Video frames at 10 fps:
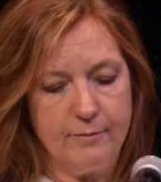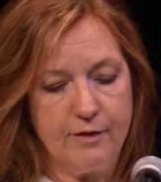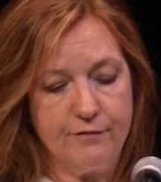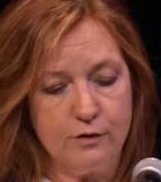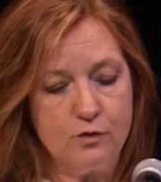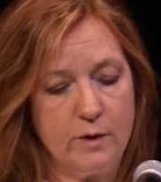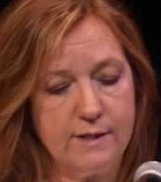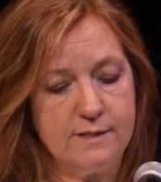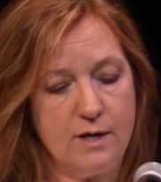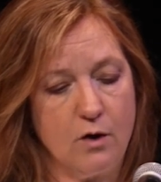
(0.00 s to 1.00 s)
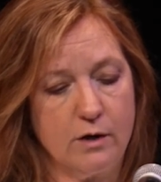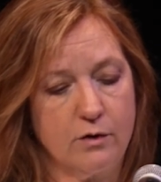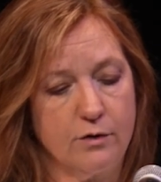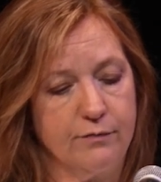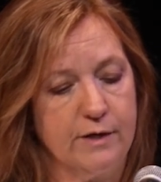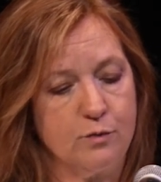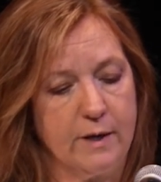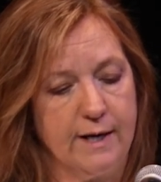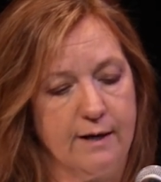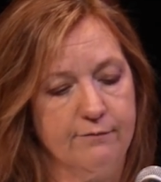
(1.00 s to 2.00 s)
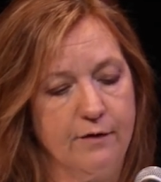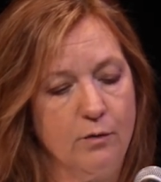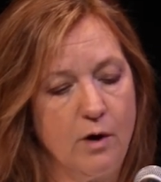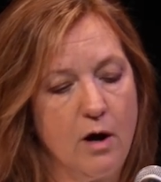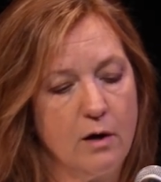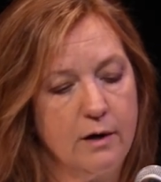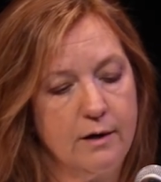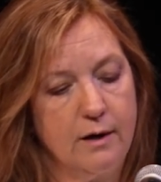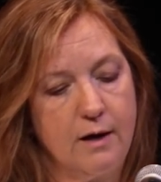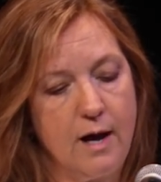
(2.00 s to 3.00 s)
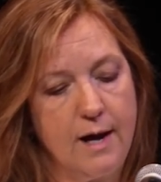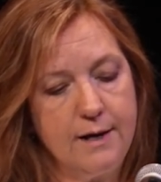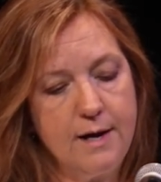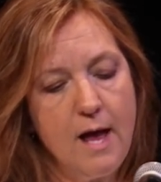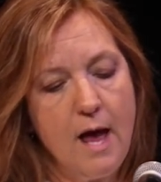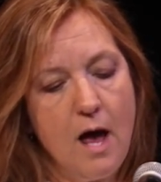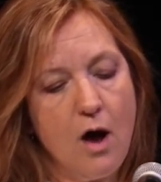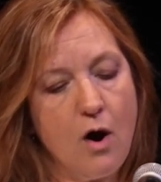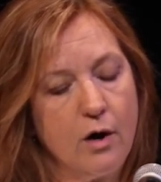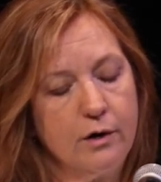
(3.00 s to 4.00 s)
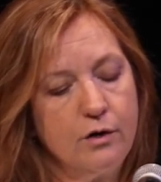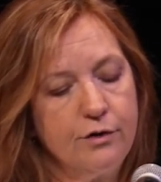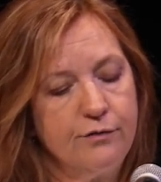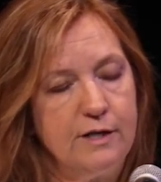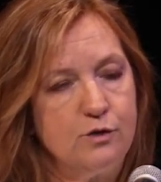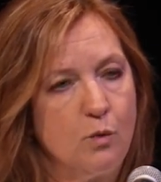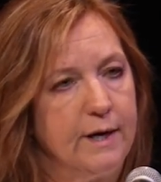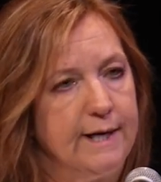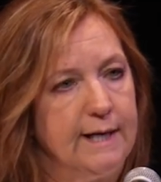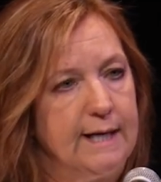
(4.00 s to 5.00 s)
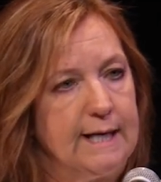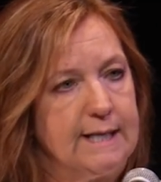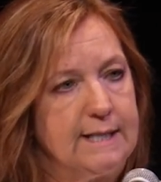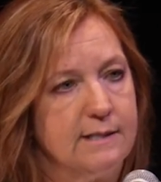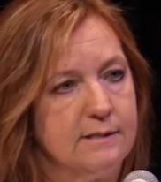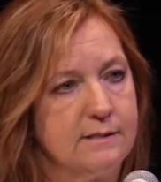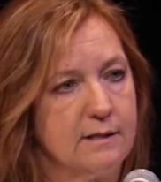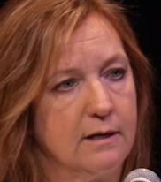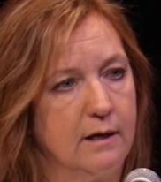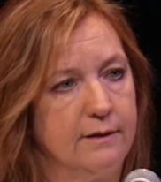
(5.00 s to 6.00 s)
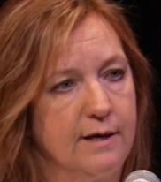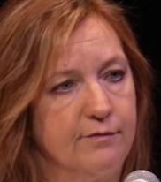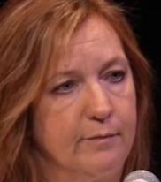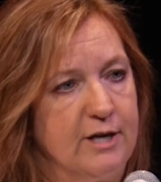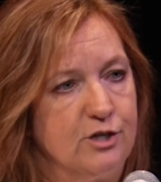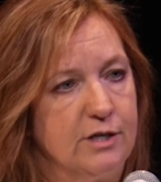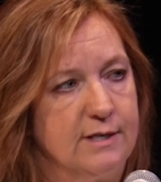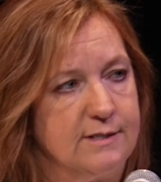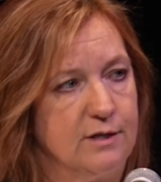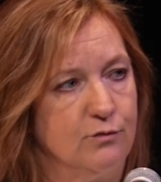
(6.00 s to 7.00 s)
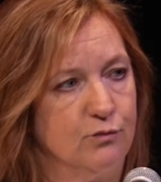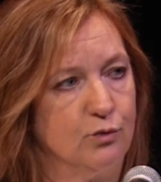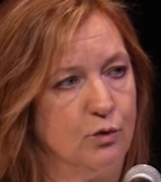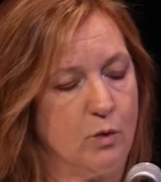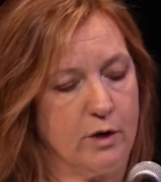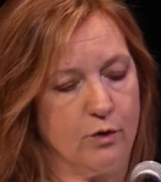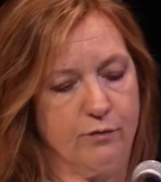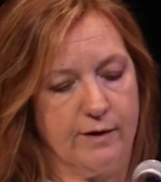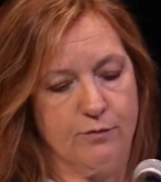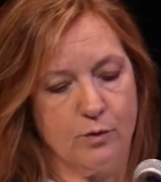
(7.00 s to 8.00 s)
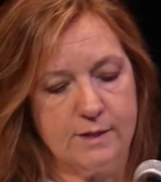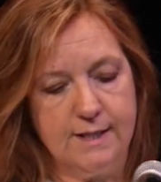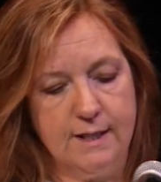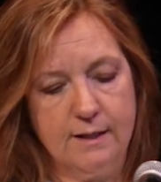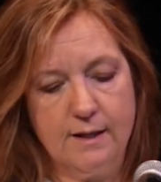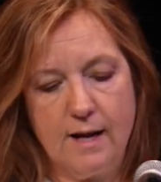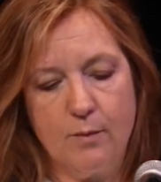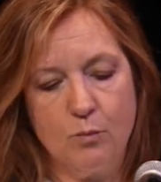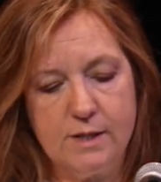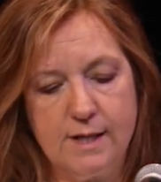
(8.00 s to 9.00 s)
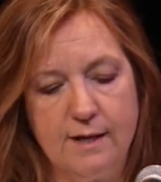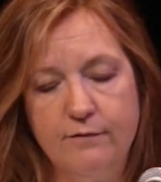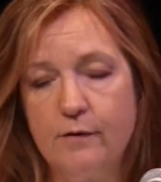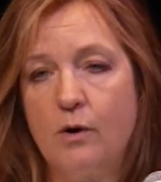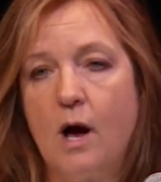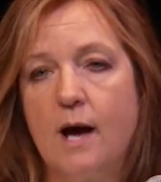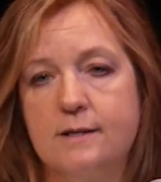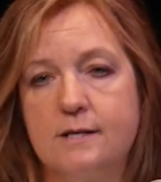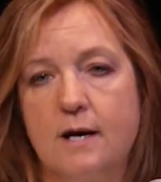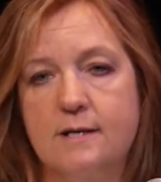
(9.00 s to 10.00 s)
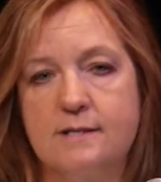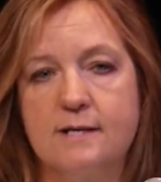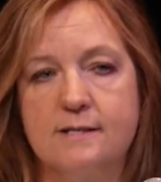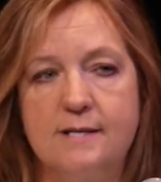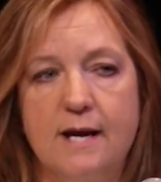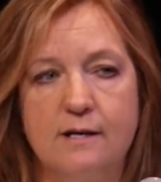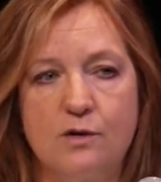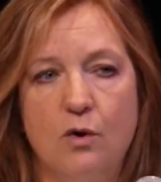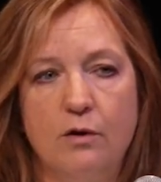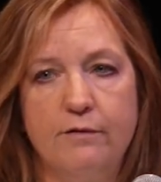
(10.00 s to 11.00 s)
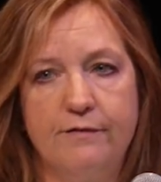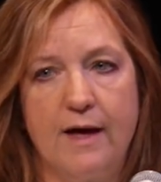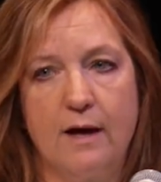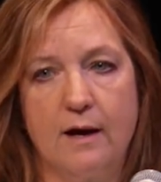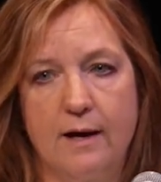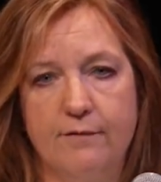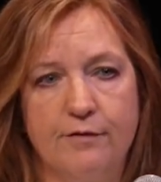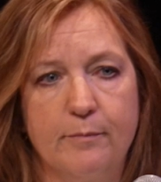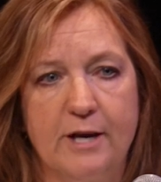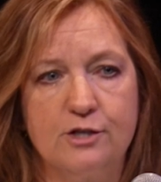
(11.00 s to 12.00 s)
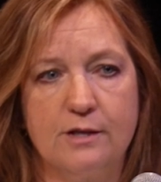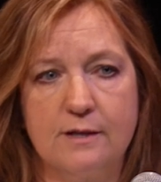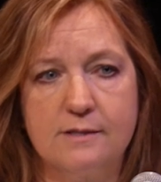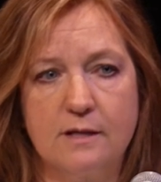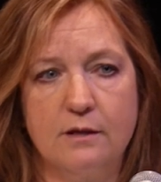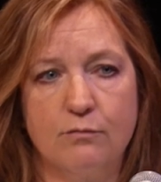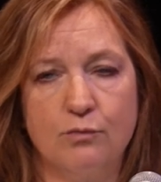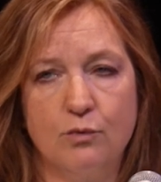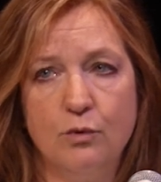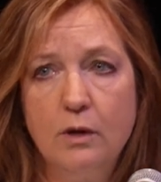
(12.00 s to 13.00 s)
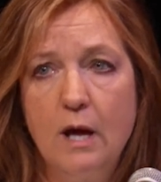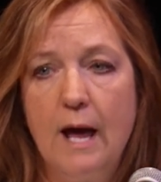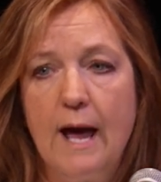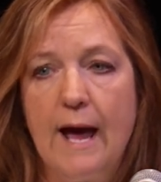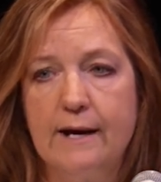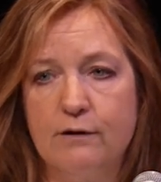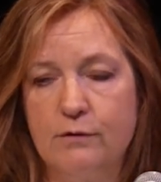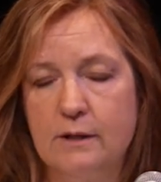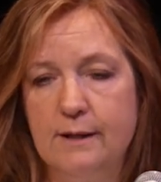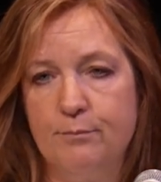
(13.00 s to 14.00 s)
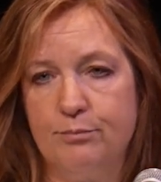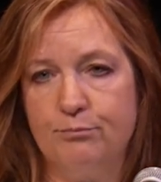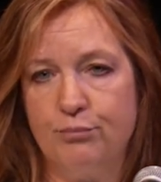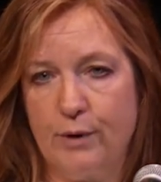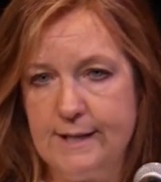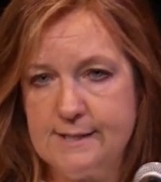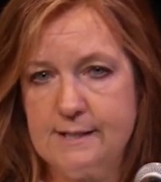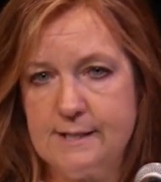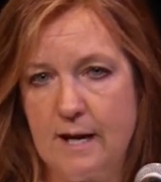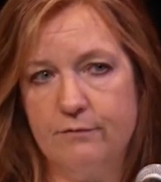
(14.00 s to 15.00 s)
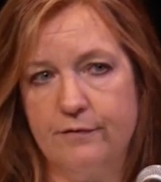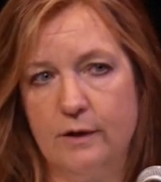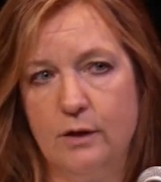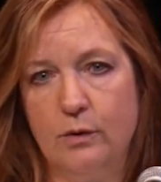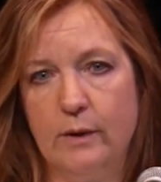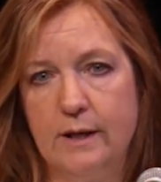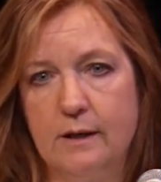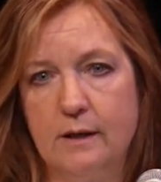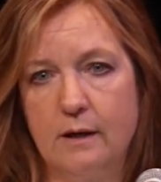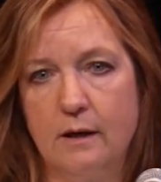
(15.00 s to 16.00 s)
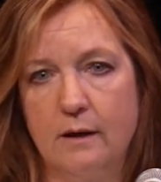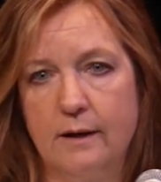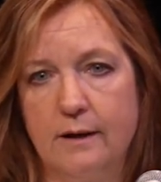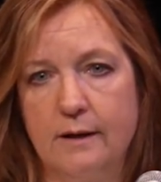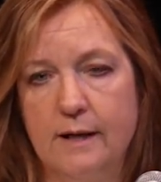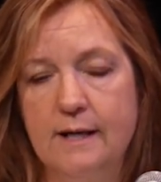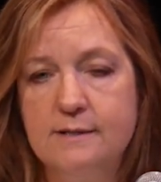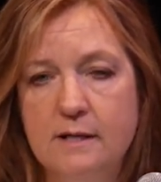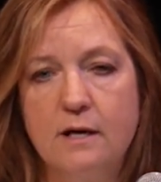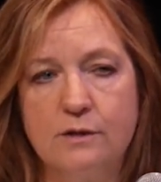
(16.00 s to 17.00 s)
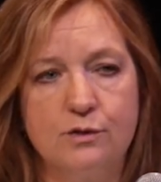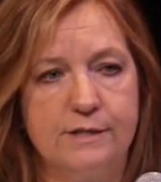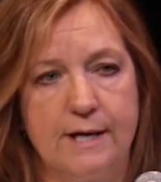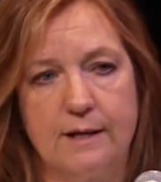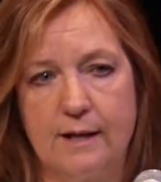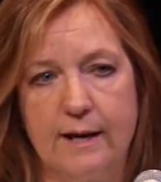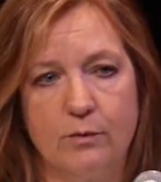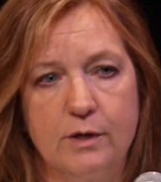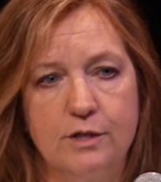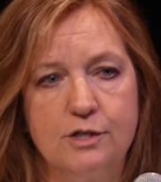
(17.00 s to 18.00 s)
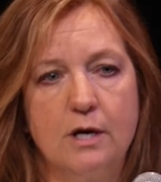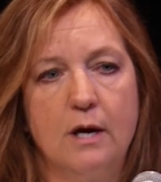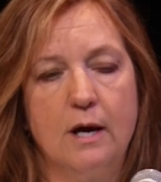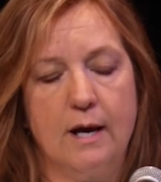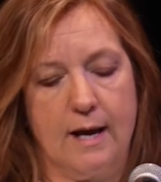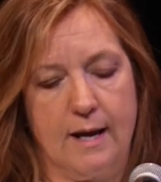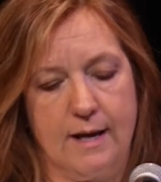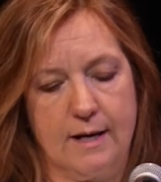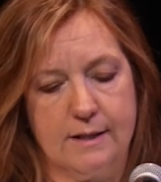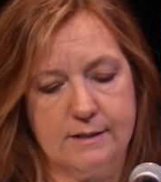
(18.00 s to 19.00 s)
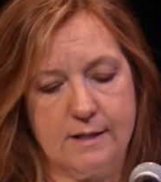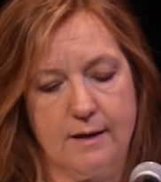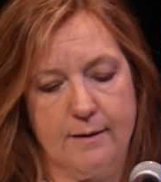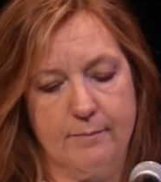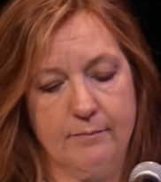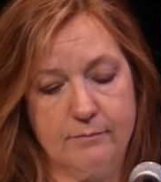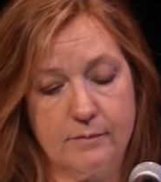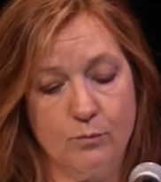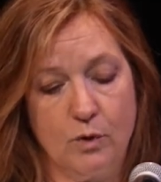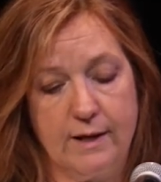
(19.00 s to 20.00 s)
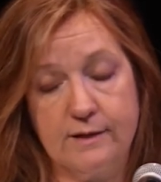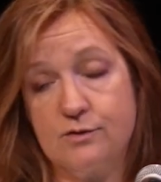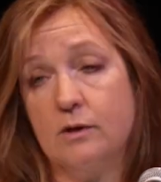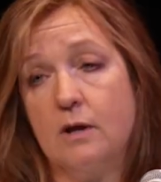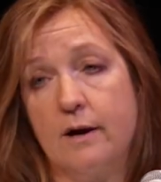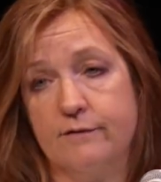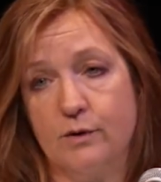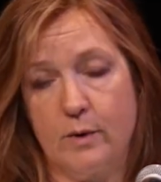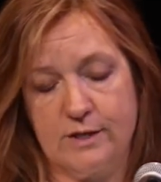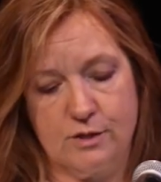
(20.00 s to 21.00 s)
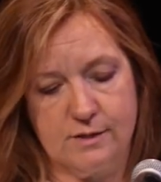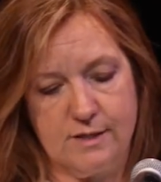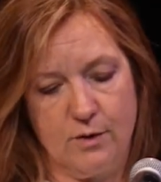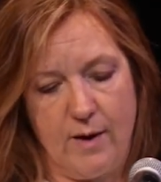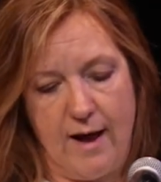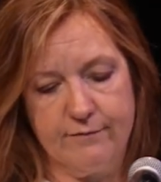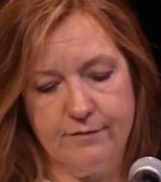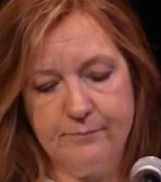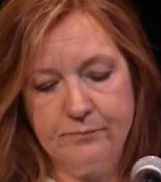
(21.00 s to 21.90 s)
The first one is the Article 320 Info Guide. Article 320 is, the information is in Rule 103.14, and what the Info Guide does is takes all of that information that's in the rule, and it really breaks it down for you in easy to understand language, and will answer a lot of the questions that you have.